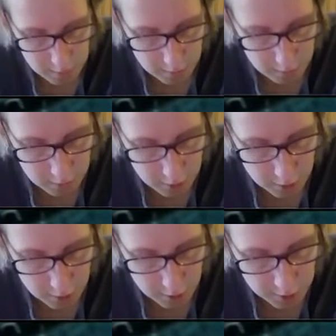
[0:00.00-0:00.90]
you
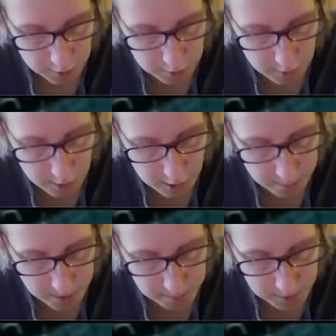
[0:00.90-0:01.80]
could,
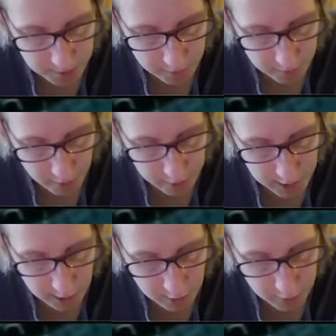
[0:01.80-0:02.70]
paper clay is very
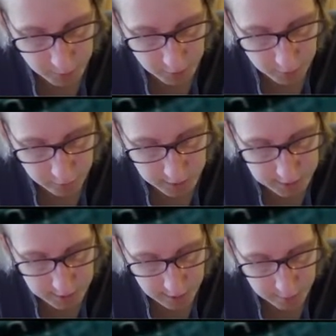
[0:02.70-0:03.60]
carvable and very
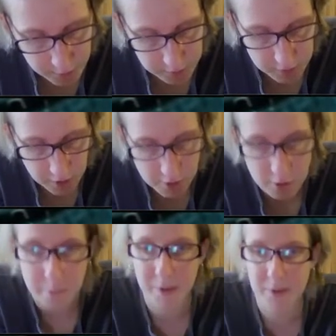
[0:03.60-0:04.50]
sandable, so you
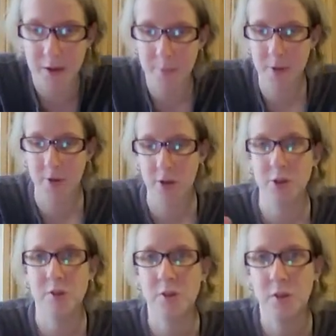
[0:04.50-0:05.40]
could
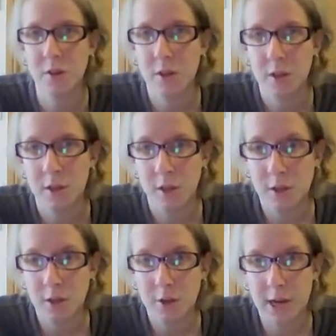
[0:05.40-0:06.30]
just
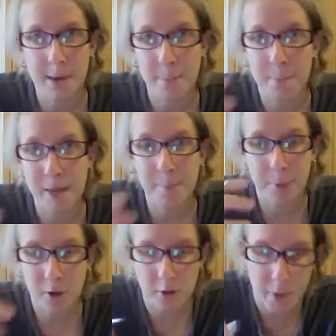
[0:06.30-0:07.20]
create a big
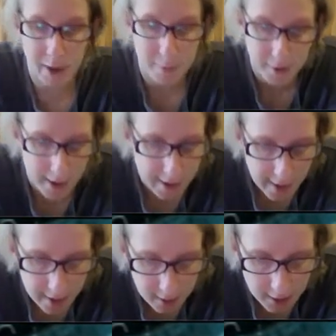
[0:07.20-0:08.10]
block of paper clay,
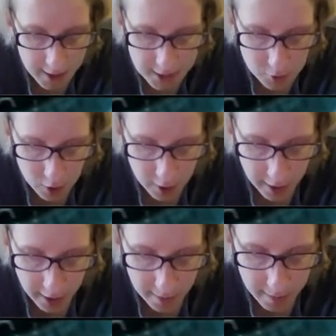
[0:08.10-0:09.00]
let it dry,
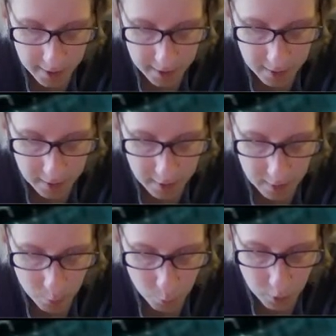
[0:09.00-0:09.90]
and then
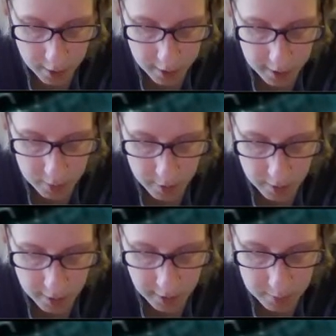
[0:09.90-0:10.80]
work into it
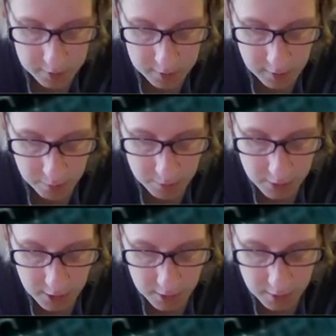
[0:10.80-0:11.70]
like it was a
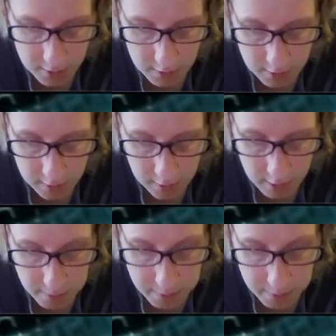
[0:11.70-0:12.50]
sculpture. It'd be a